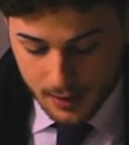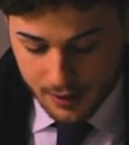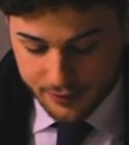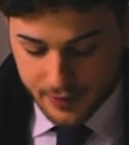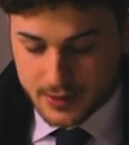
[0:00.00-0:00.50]

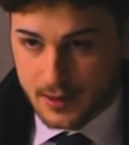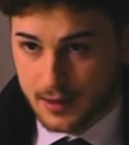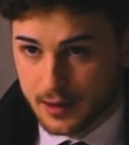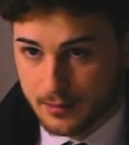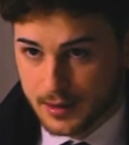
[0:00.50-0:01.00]
Uh, fixed
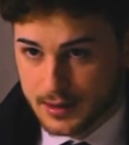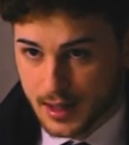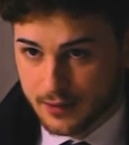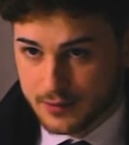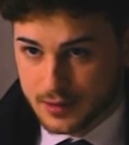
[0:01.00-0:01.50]
income
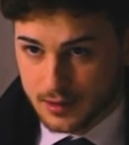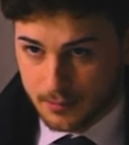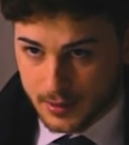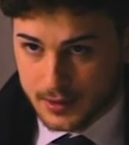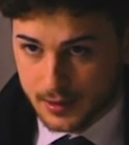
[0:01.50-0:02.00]
ETFs,
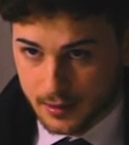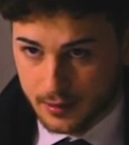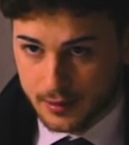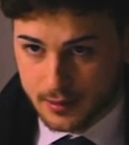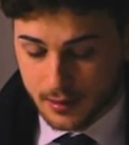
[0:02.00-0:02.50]
in
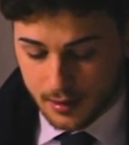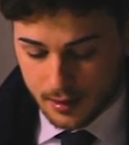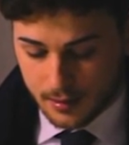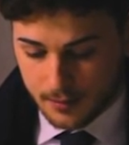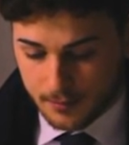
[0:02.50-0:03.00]
particular,
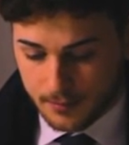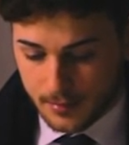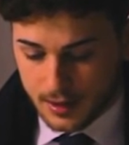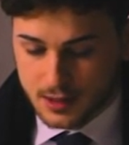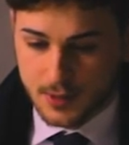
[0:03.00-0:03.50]
um,
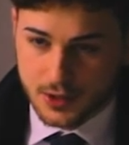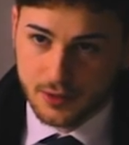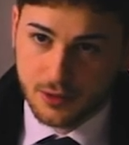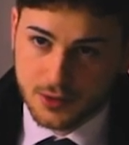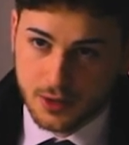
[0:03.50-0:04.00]
and
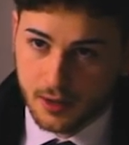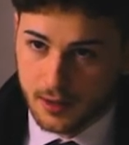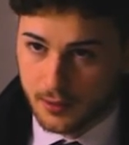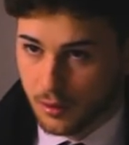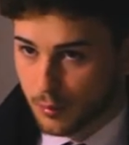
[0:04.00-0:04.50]
especially those
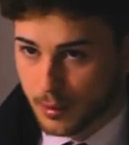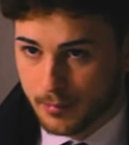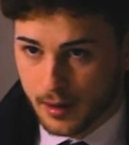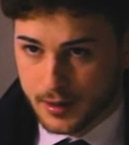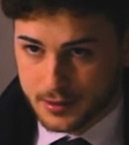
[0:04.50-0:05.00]
targeting corporate
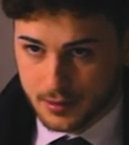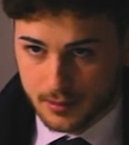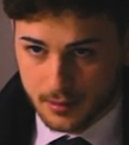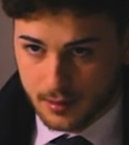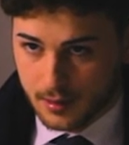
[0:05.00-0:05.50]
bonds or,
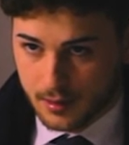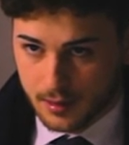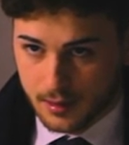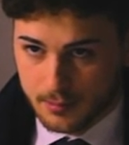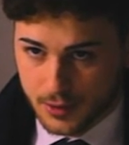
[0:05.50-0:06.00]
or
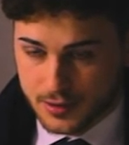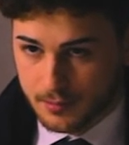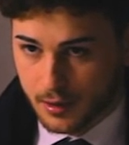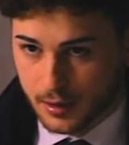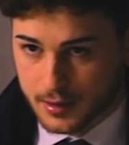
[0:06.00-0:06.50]
uh,
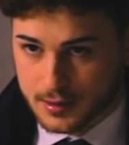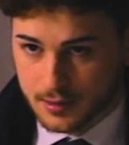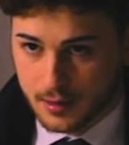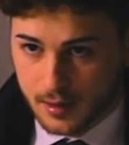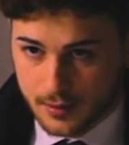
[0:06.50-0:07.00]
emerging markets
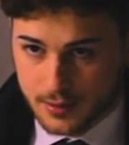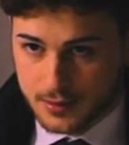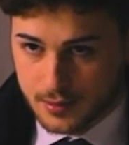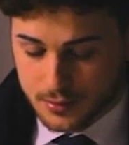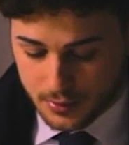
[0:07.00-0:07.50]
and
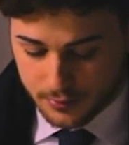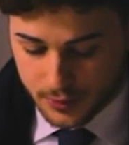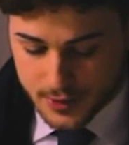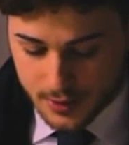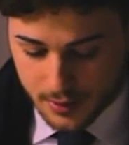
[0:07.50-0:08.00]
these sort of
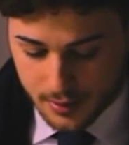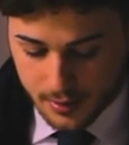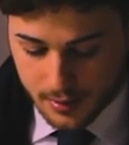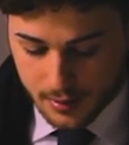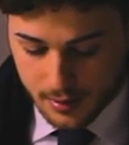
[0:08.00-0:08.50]
riskier
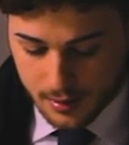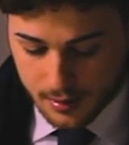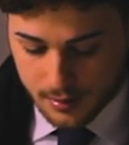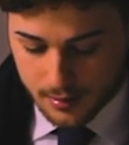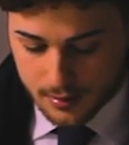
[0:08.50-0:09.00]

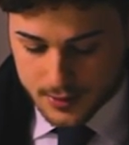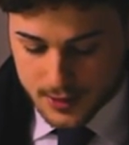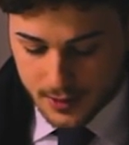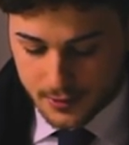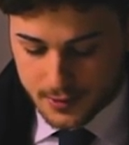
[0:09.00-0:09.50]
uh,
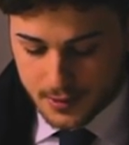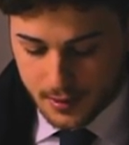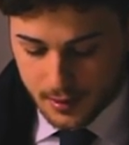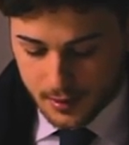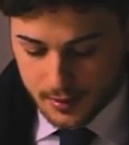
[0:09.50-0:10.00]
sectors,
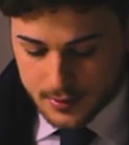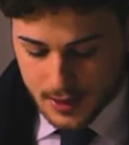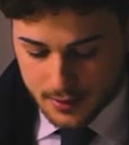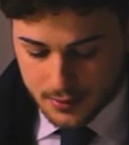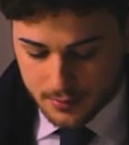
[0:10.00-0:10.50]

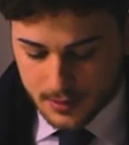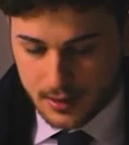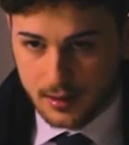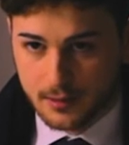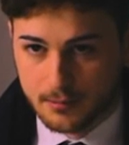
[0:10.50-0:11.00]
tend to
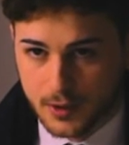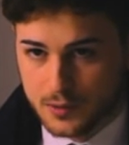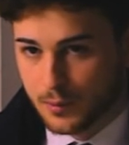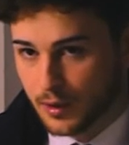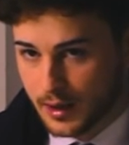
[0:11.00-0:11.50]
be
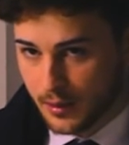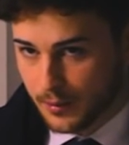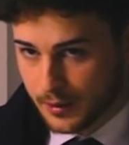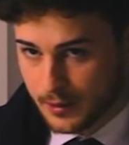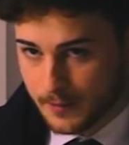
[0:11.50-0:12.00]
much more
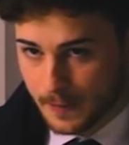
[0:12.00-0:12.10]
liquid